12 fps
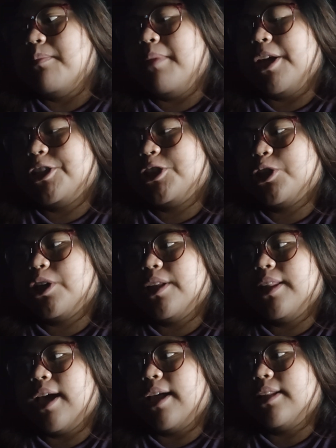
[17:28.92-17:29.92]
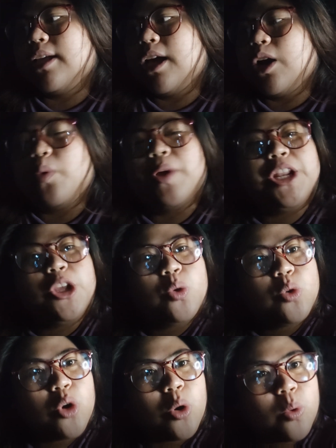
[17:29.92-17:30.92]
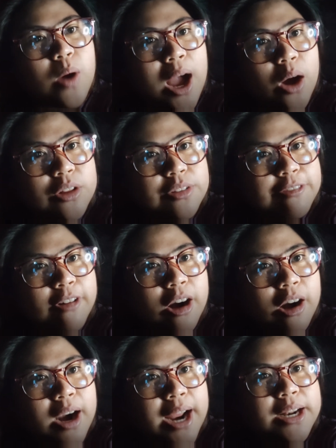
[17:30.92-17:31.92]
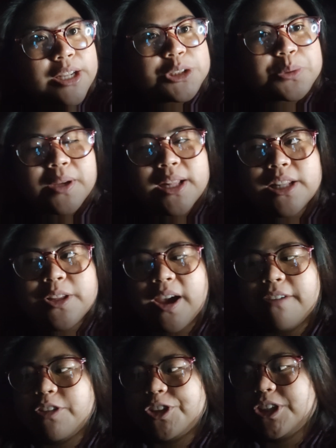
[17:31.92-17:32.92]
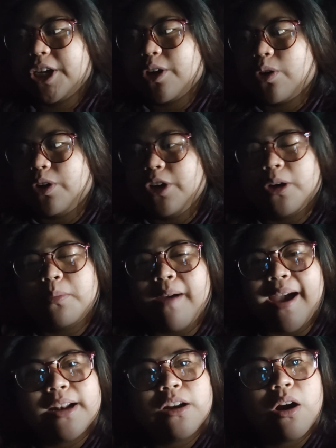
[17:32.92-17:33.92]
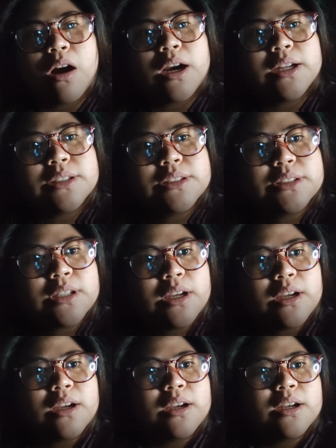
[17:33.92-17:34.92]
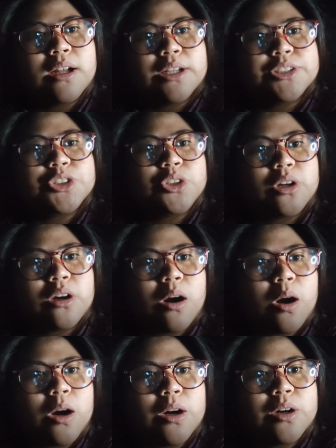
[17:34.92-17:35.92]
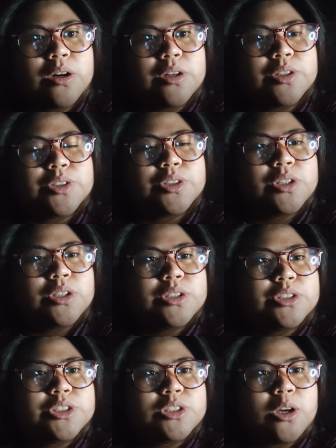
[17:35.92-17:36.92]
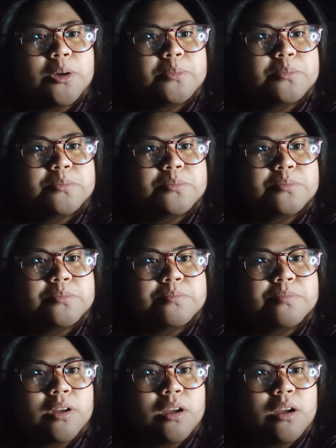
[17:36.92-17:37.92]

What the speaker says: Make sure that when you go out for a ride as well, you have to check on your mud guards, as there are some